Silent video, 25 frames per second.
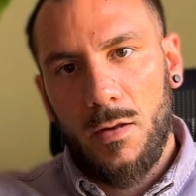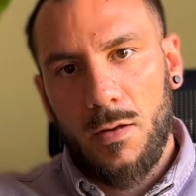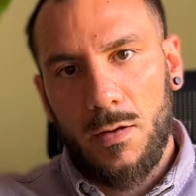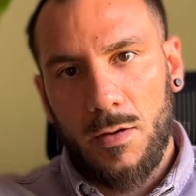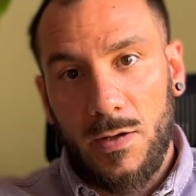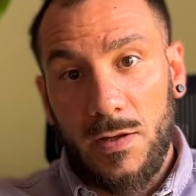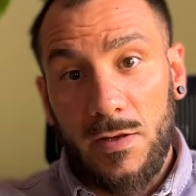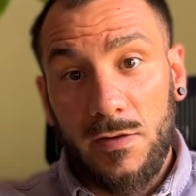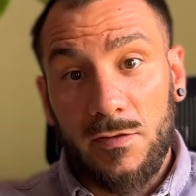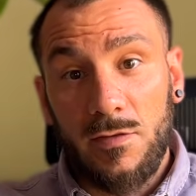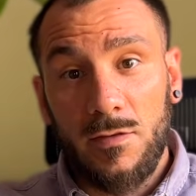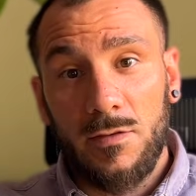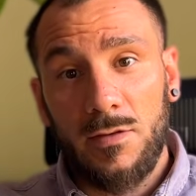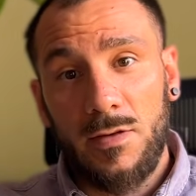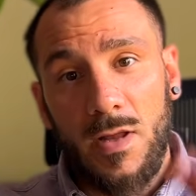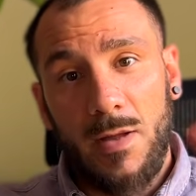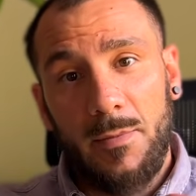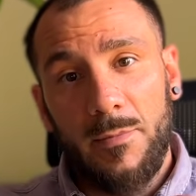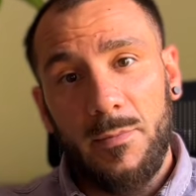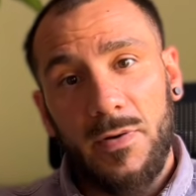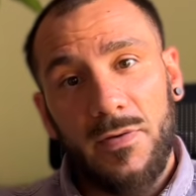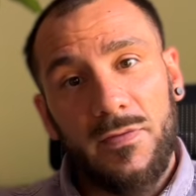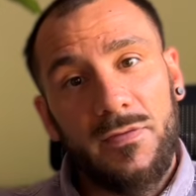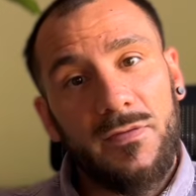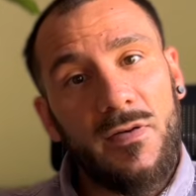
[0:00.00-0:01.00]
Reason
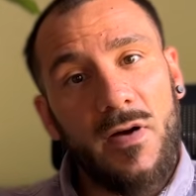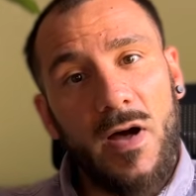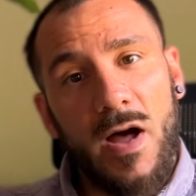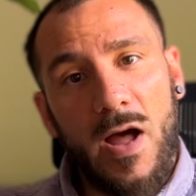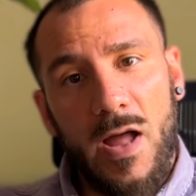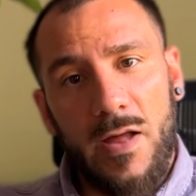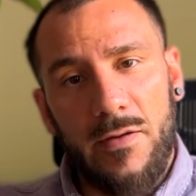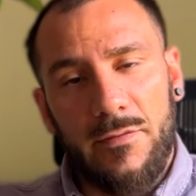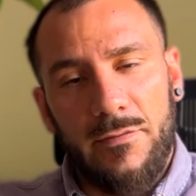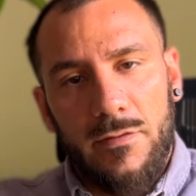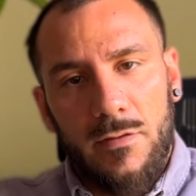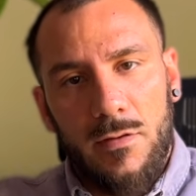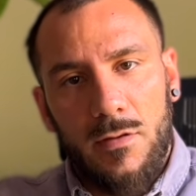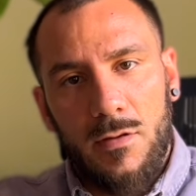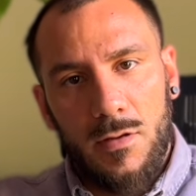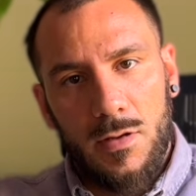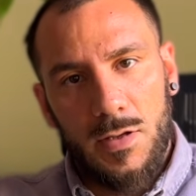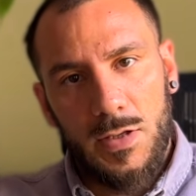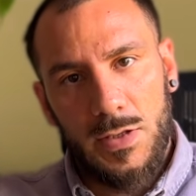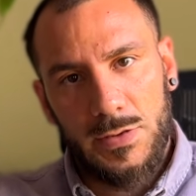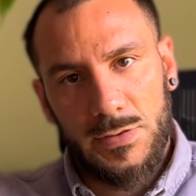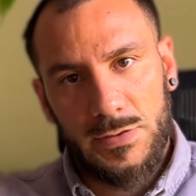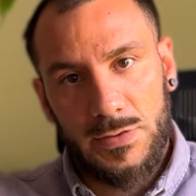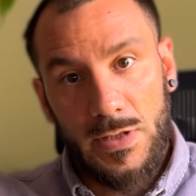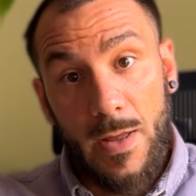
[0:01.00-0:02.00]
number five:
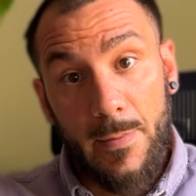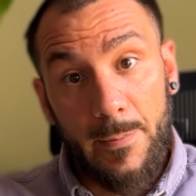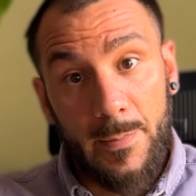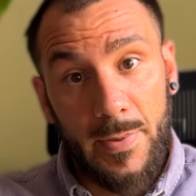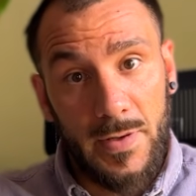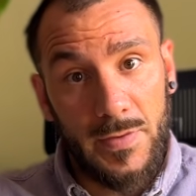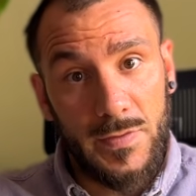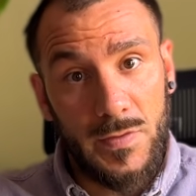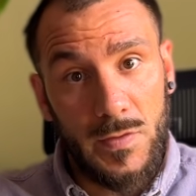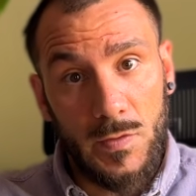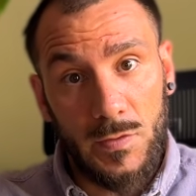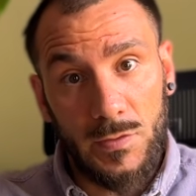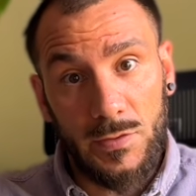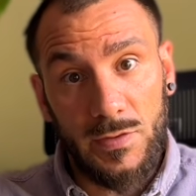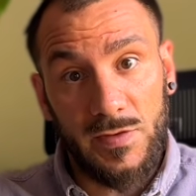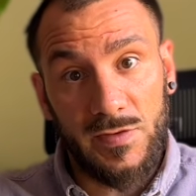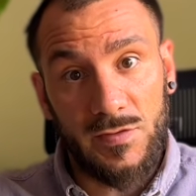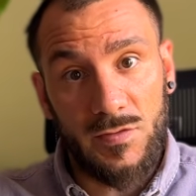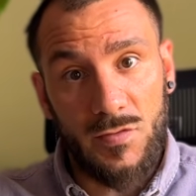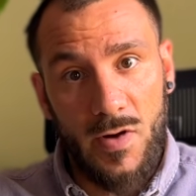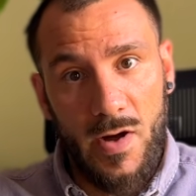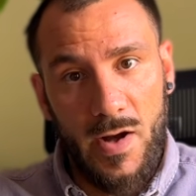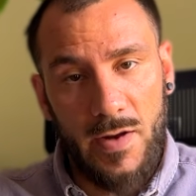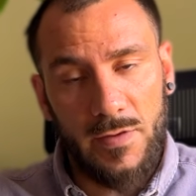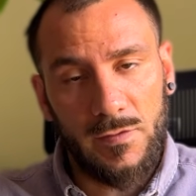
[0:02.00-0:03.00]
temperature
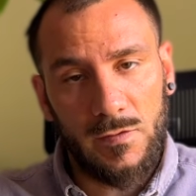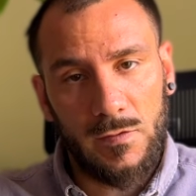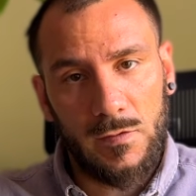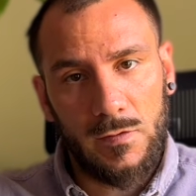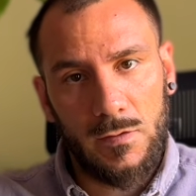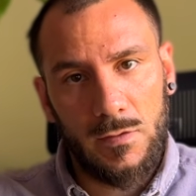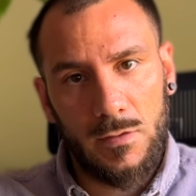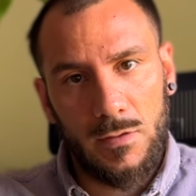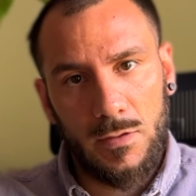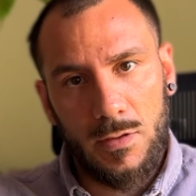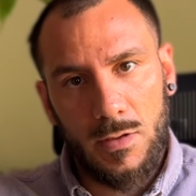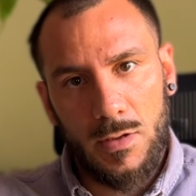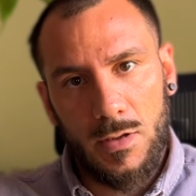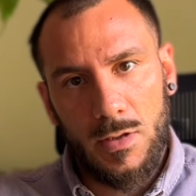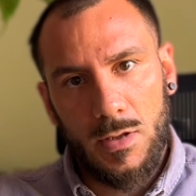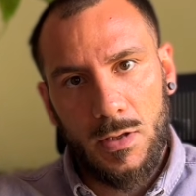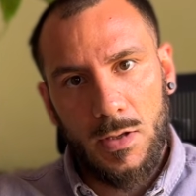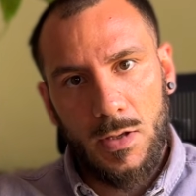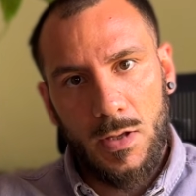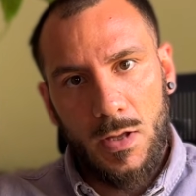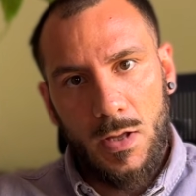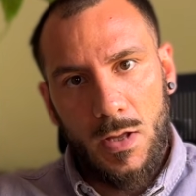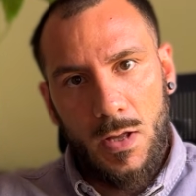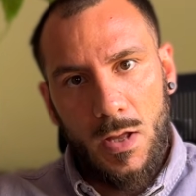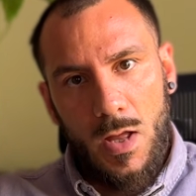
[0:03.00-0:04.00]
distress.
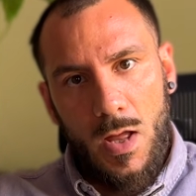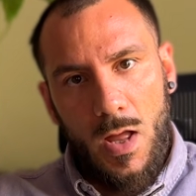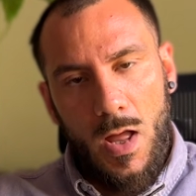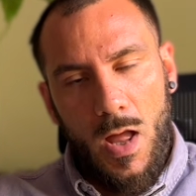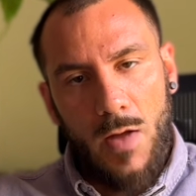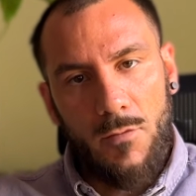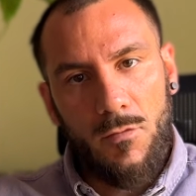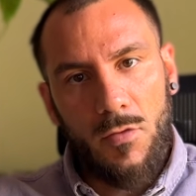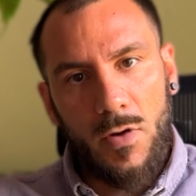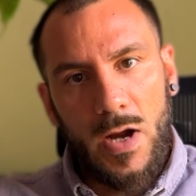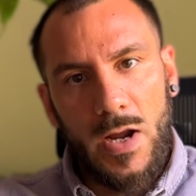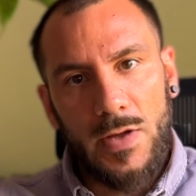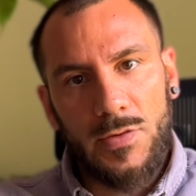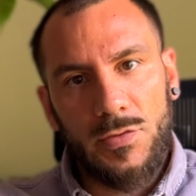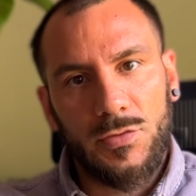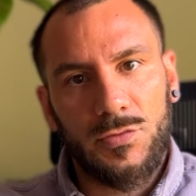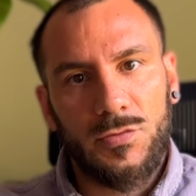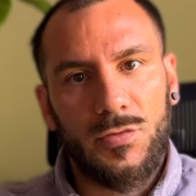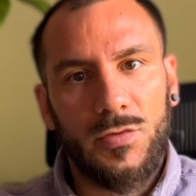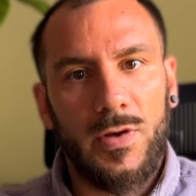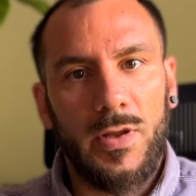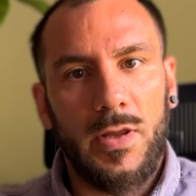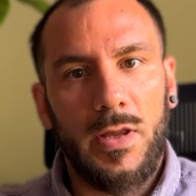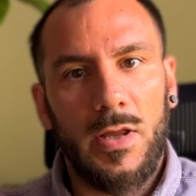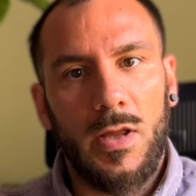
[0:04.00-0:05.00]
Avocado
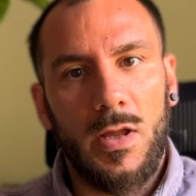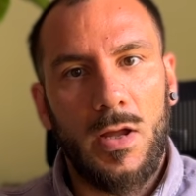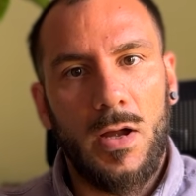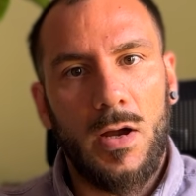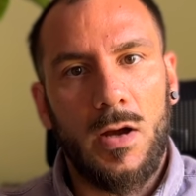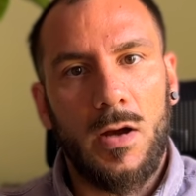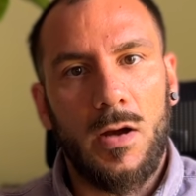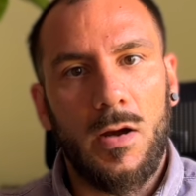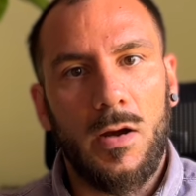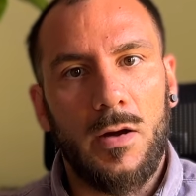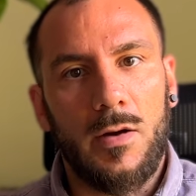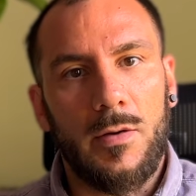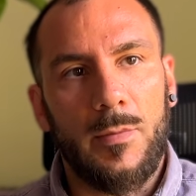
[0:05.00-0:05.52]
tree are